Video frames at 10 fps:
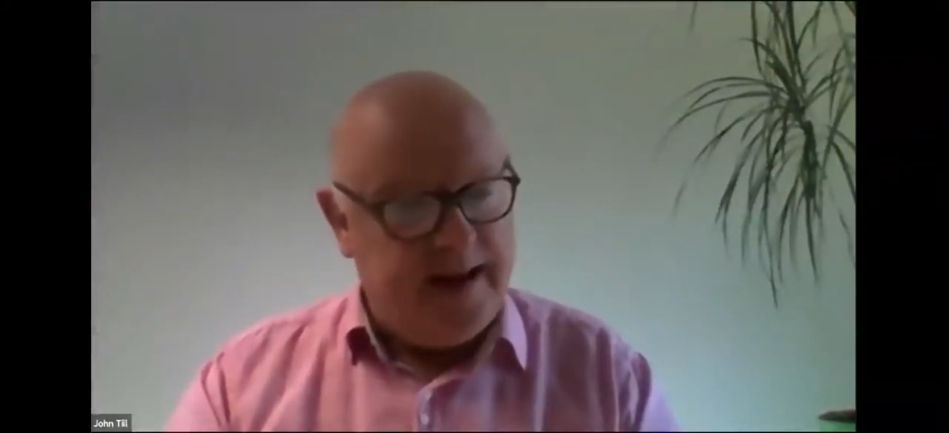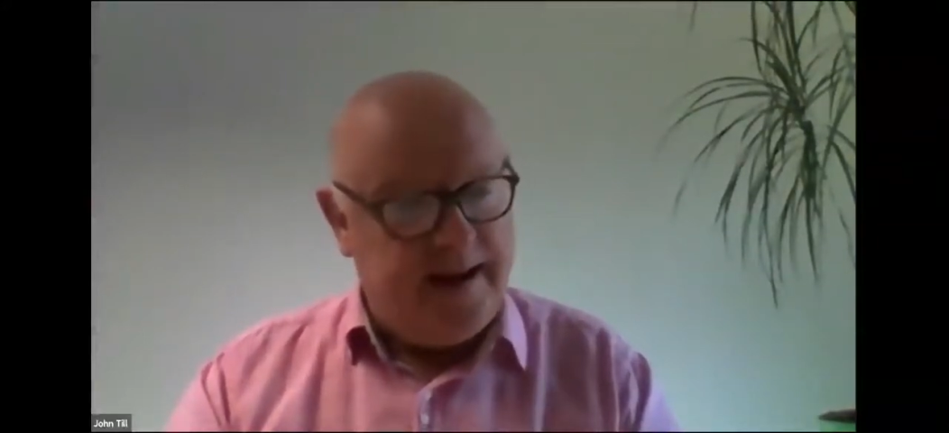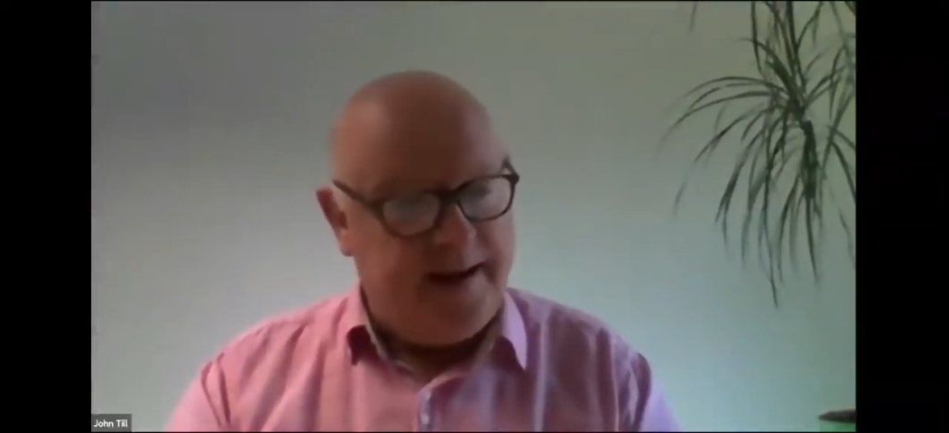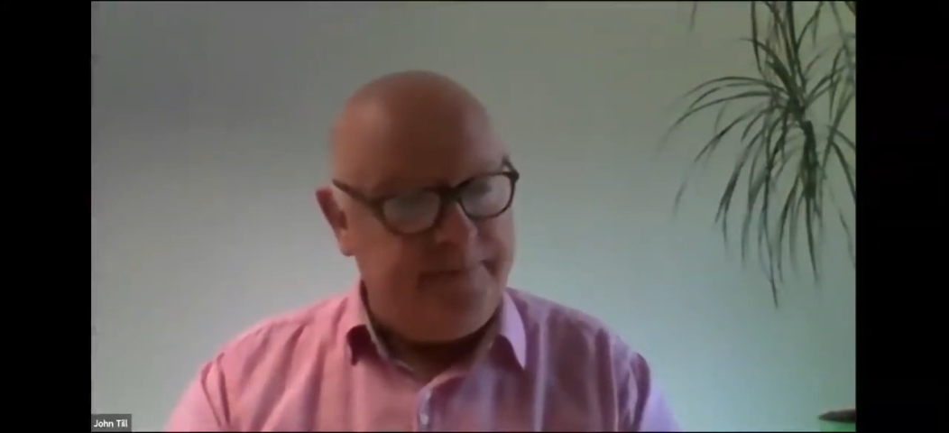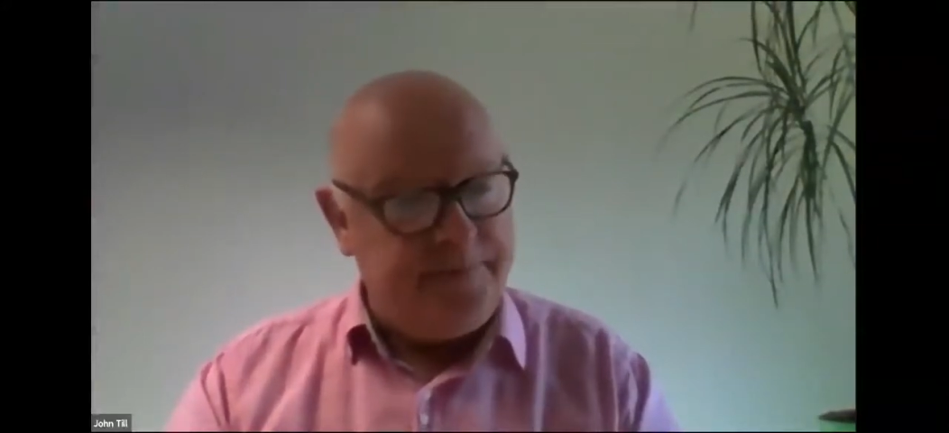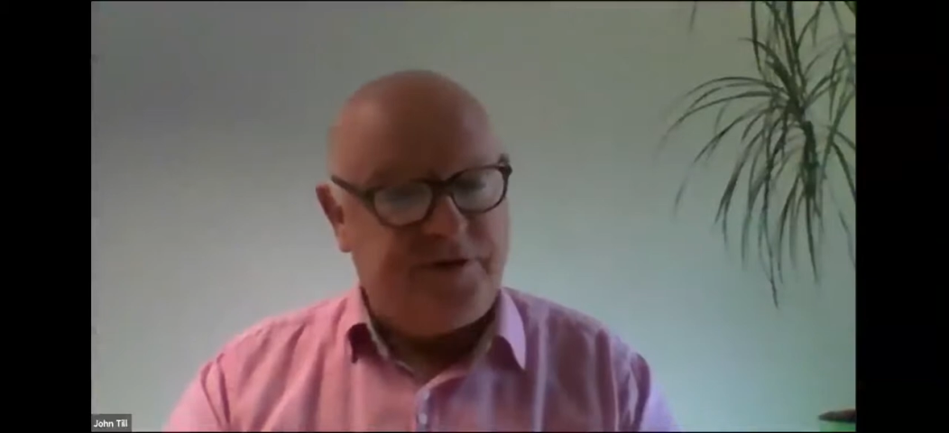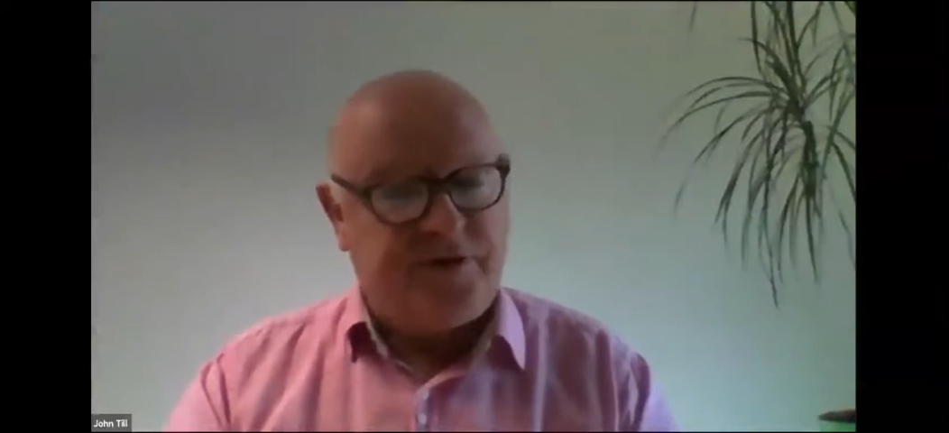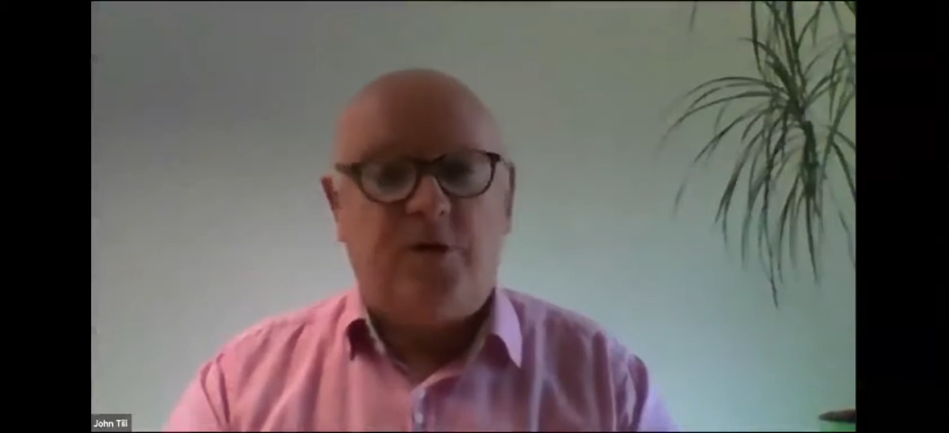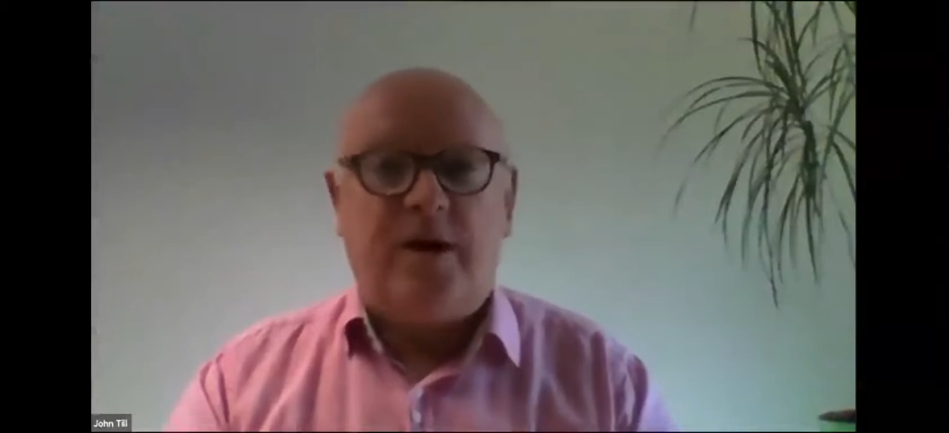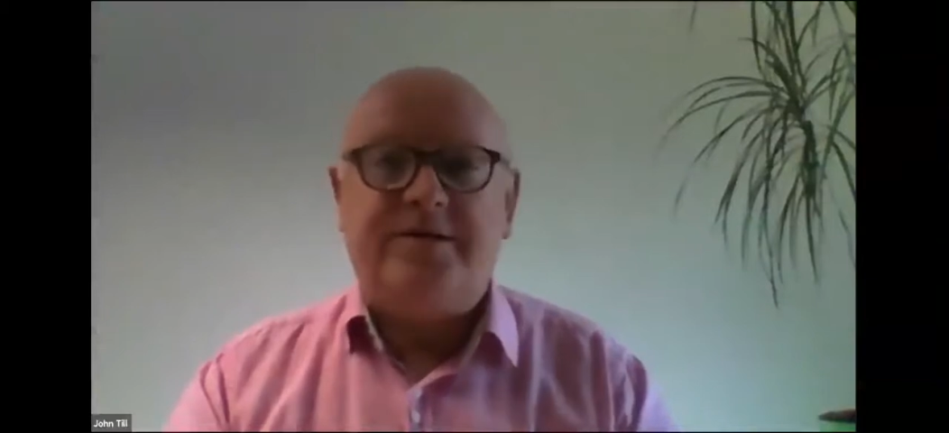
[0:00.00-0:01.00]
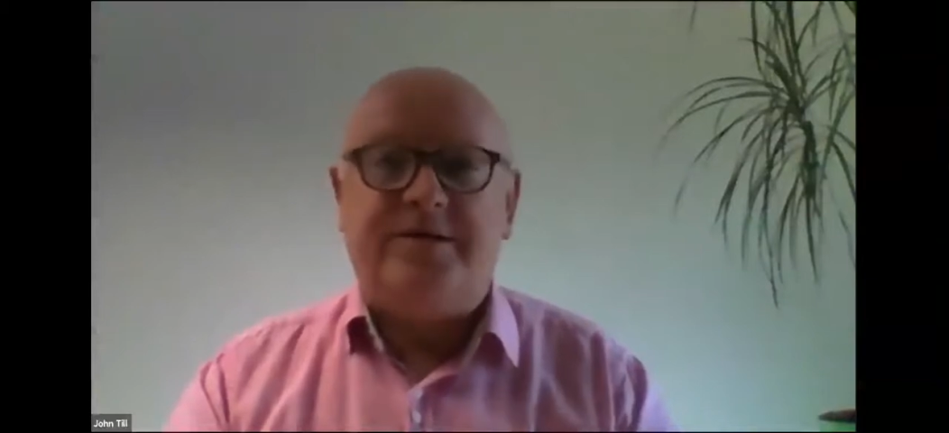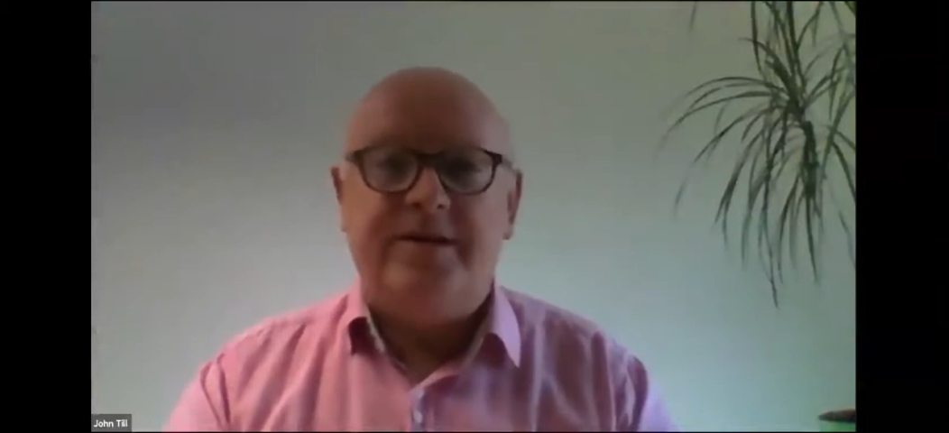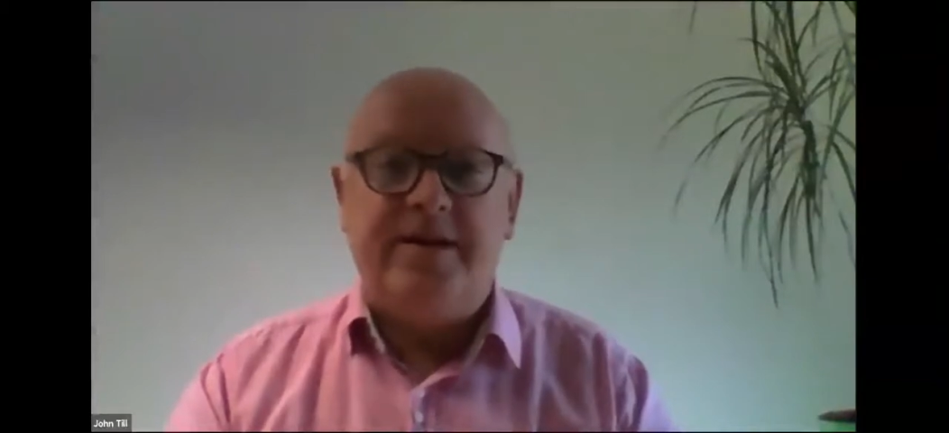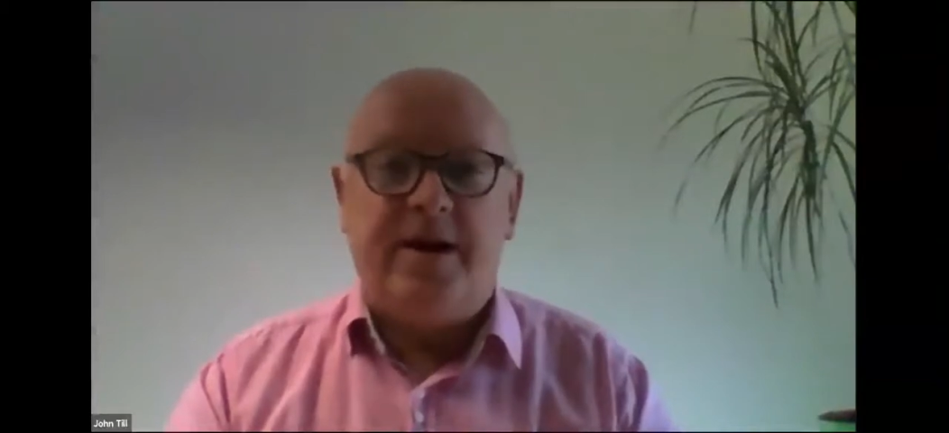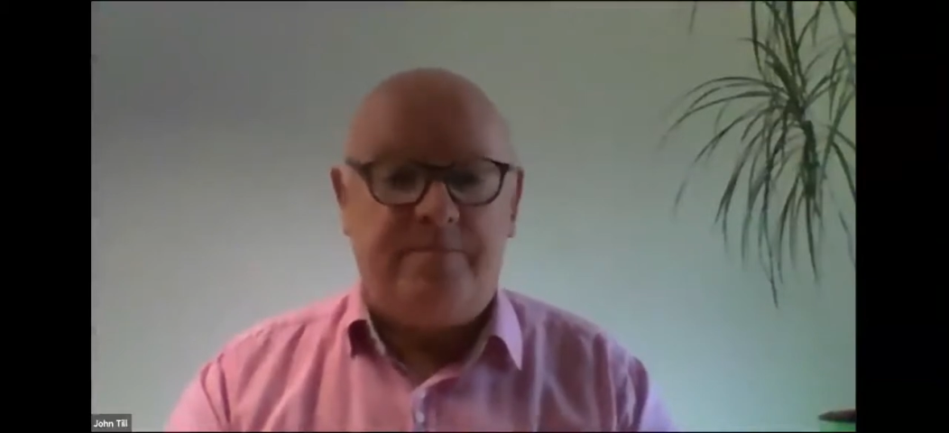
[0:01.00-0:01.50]
um, there's a
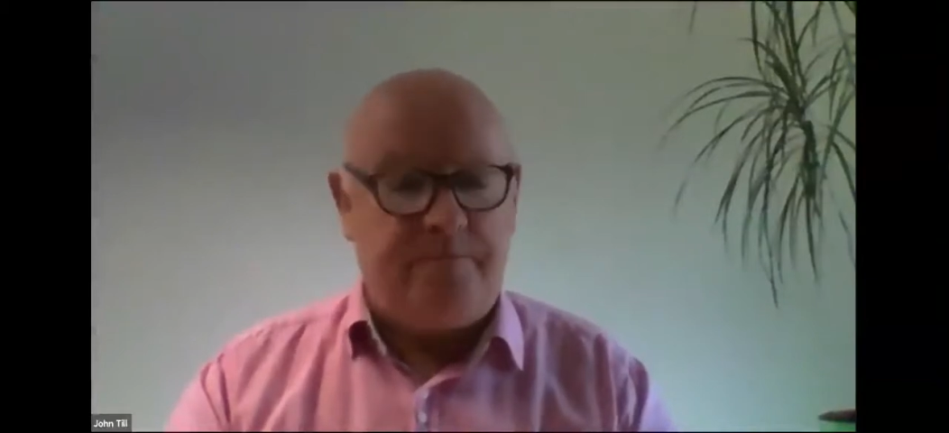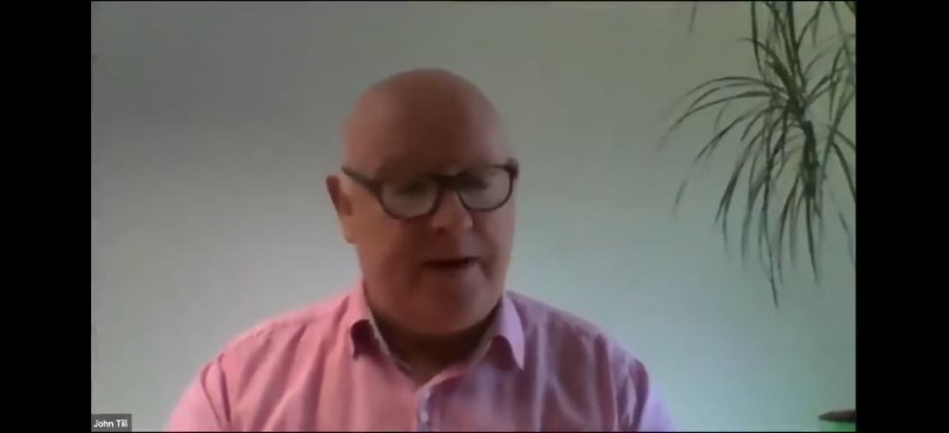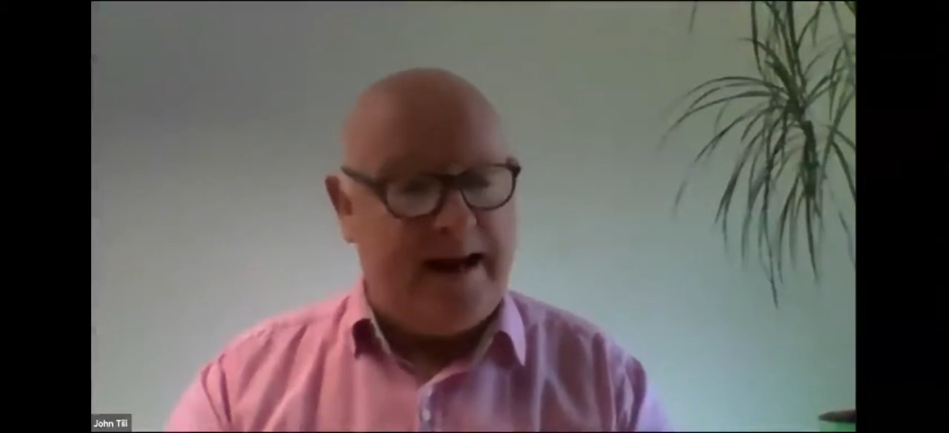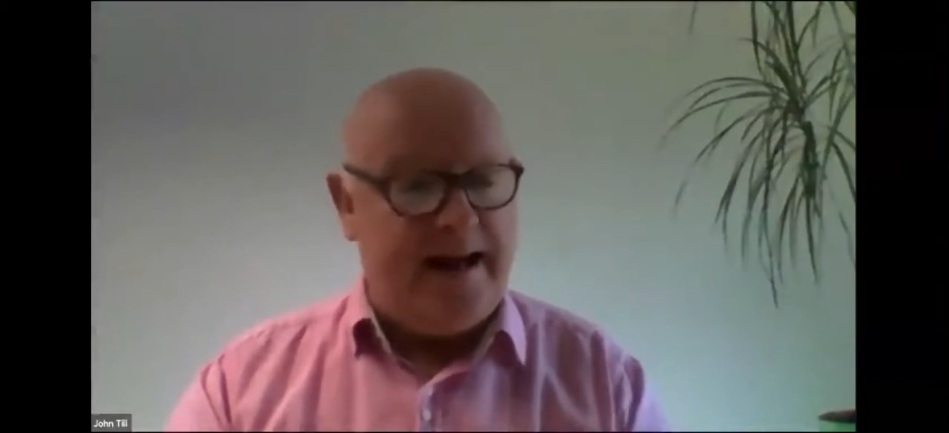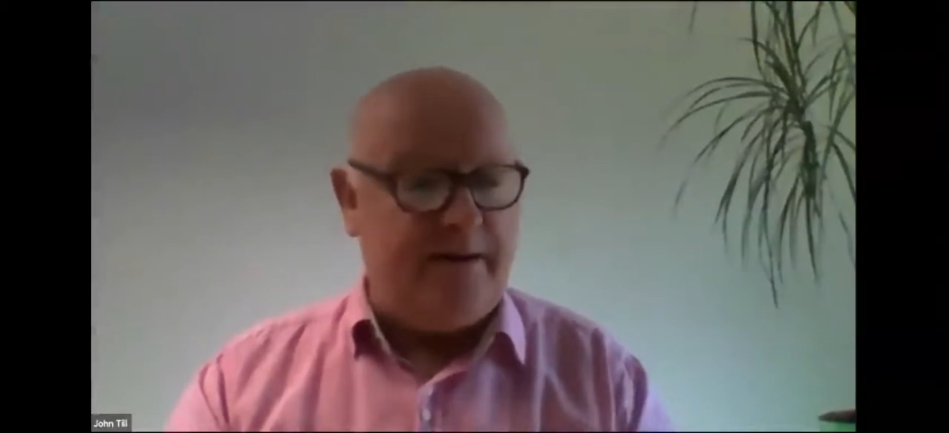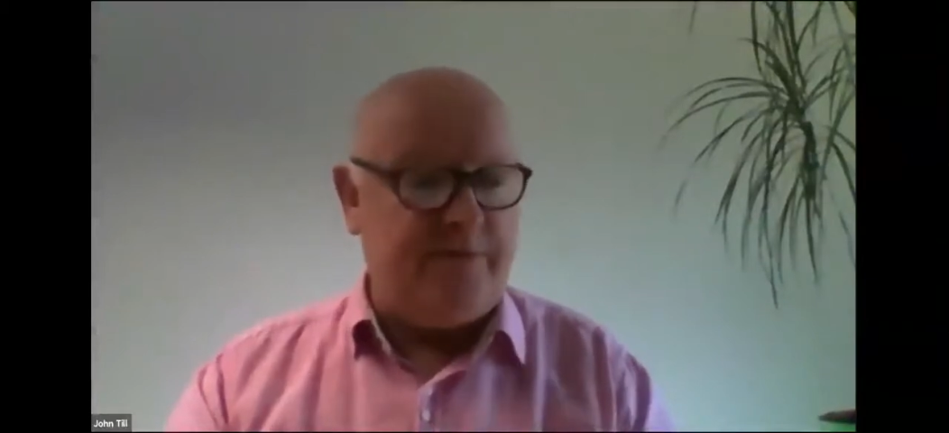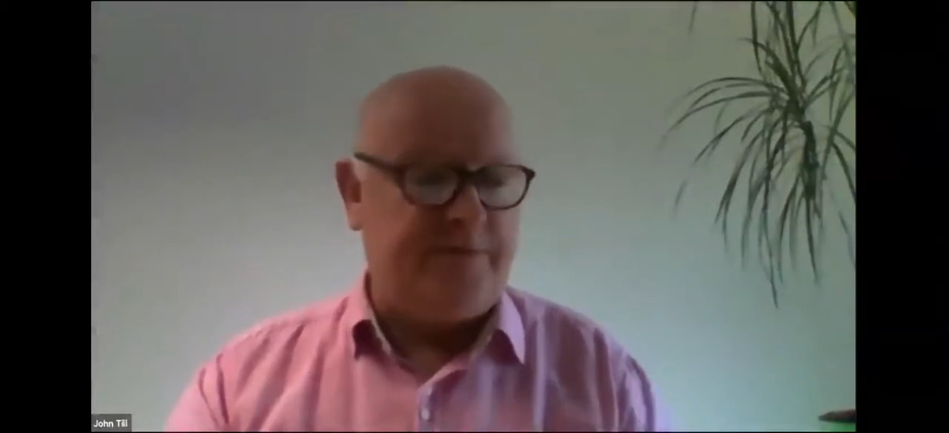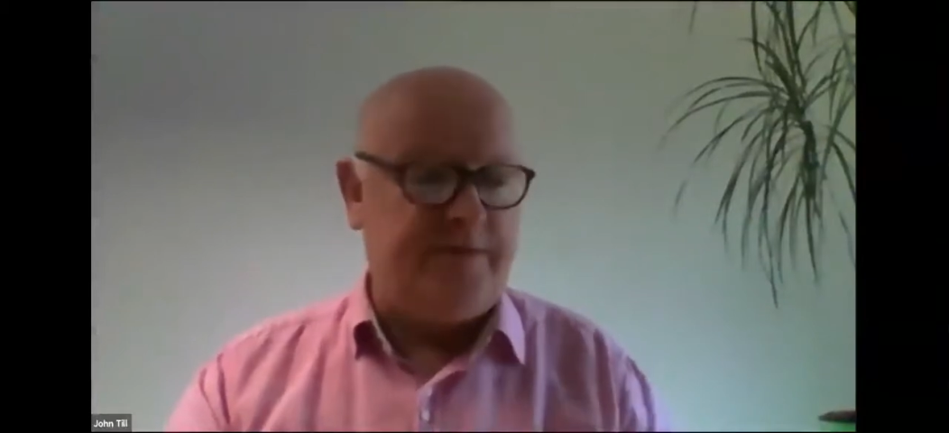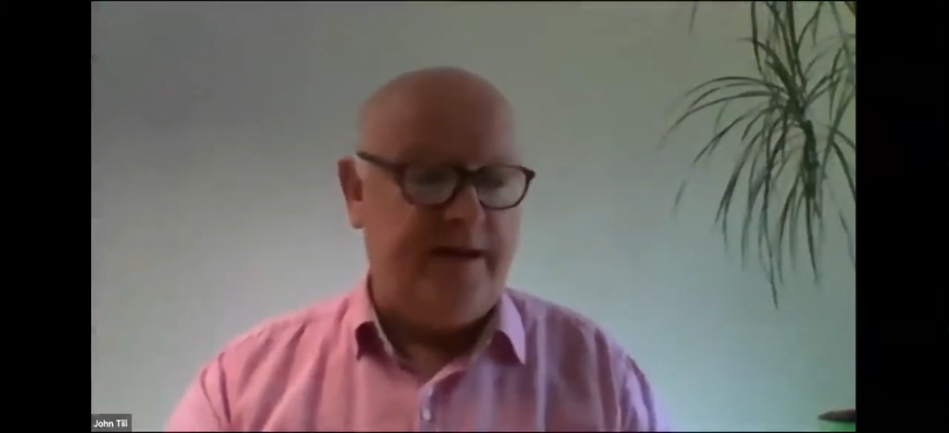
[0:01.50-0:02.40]
question about